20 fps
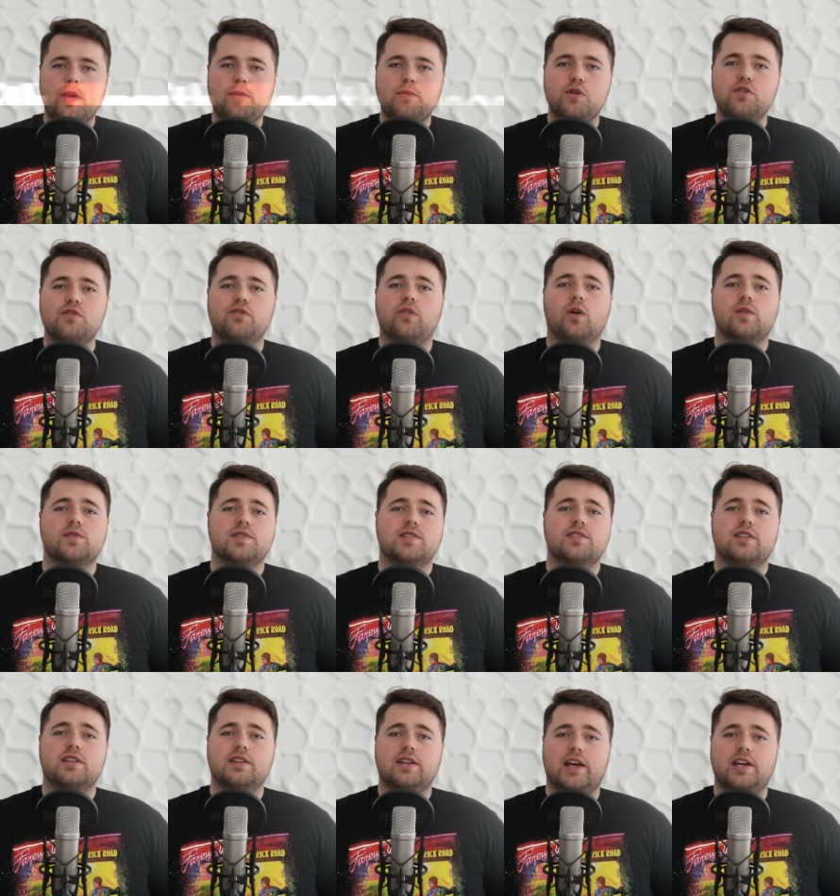we move on
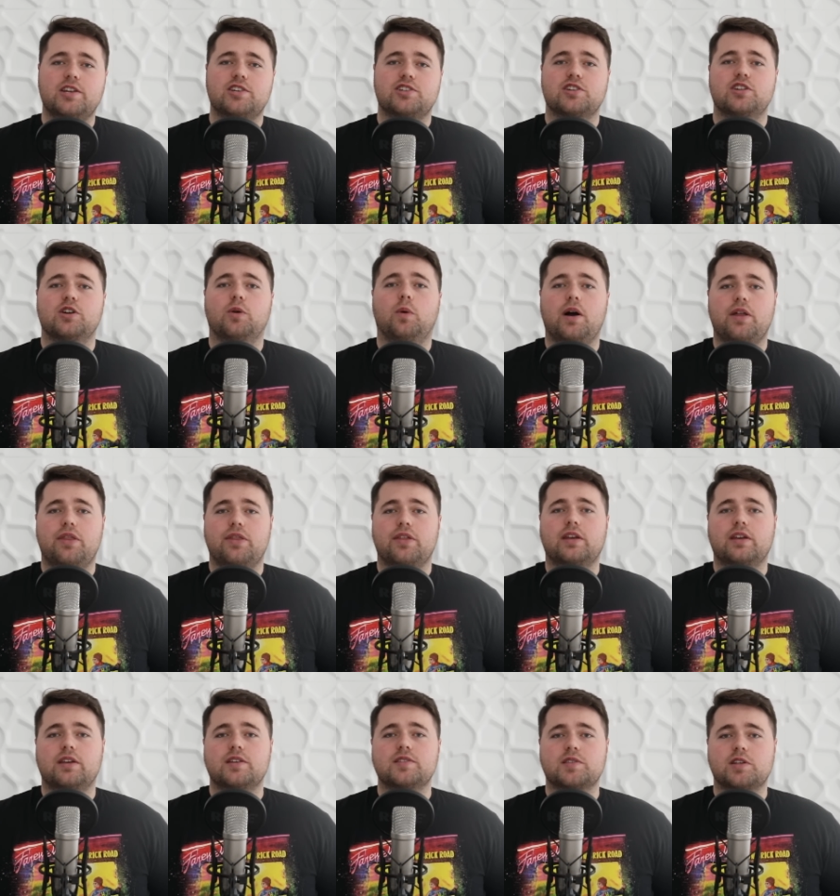to the nation who I
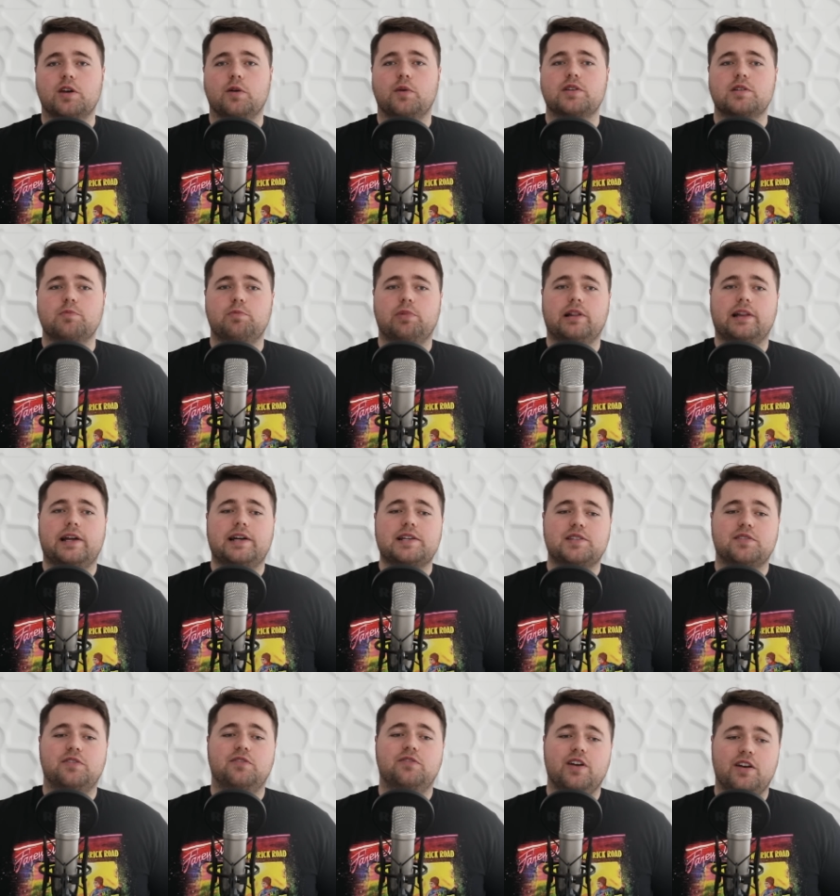think is going to
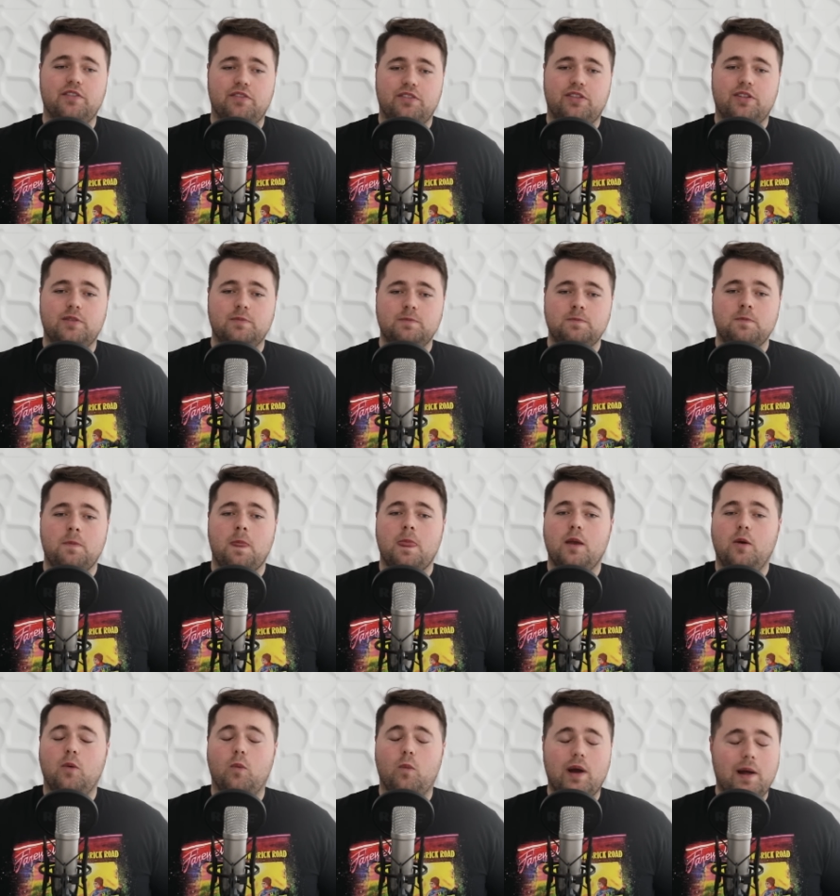place fifth.
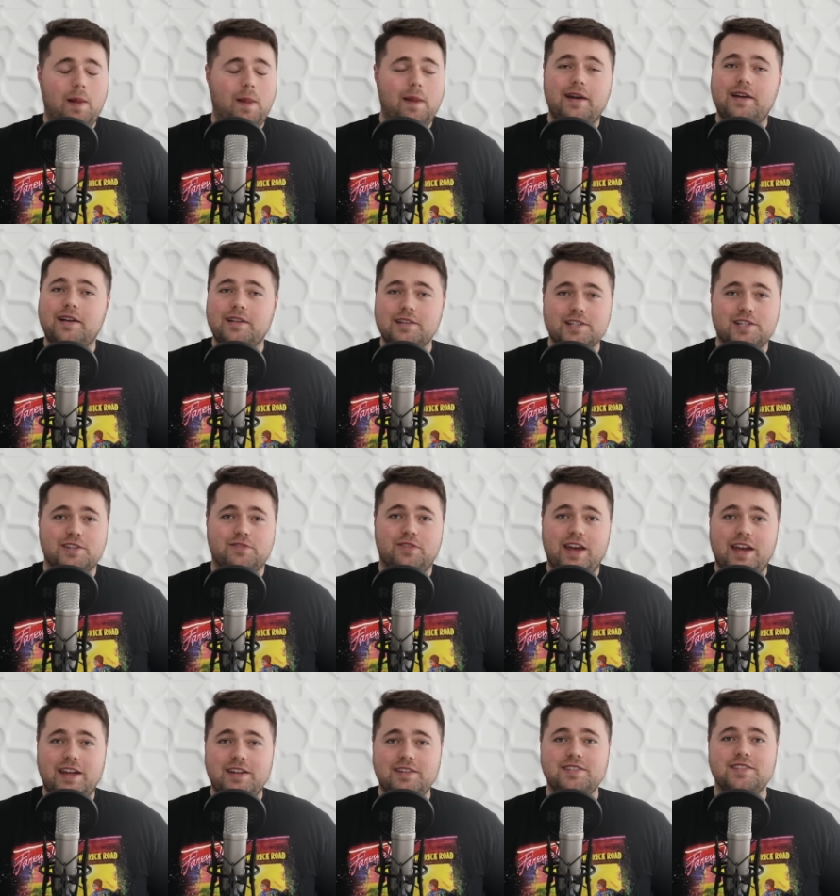Well, English
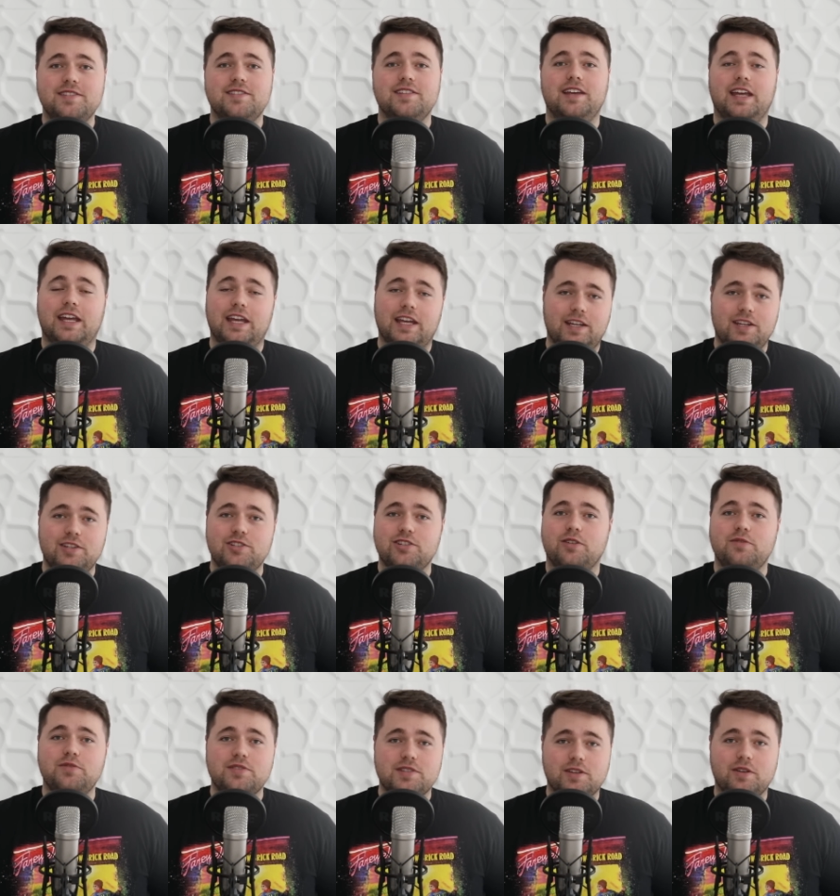fans, Eddie
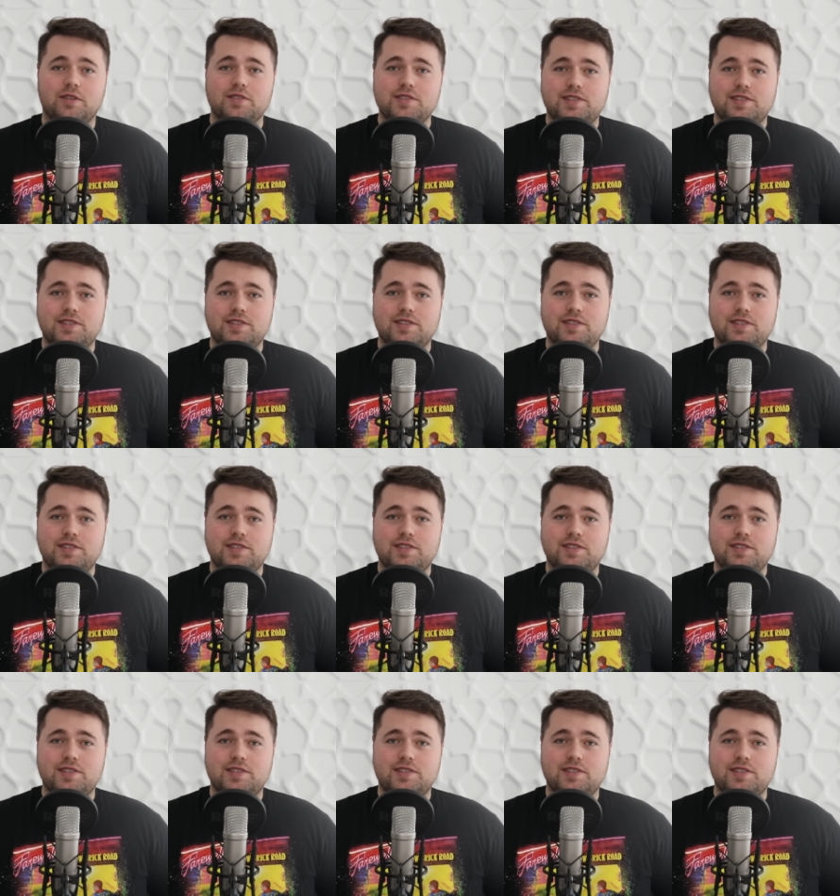Jones got